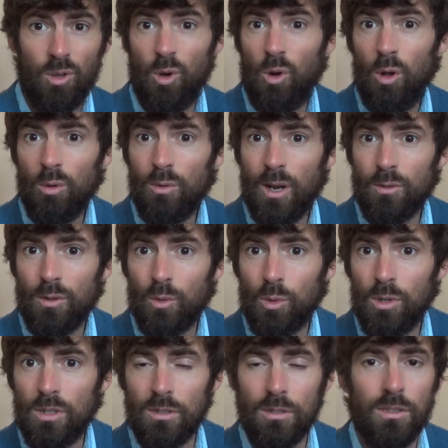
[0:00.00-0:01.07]
all around the
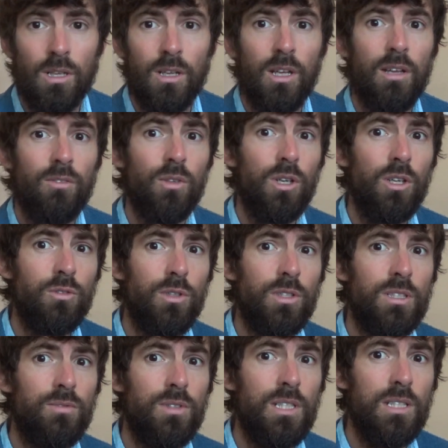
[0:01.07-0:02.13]
world for
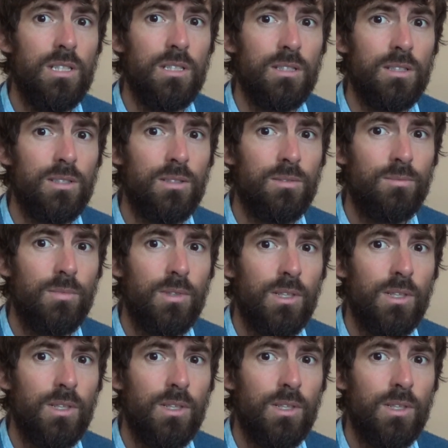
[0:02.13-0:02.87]
hundreds of years.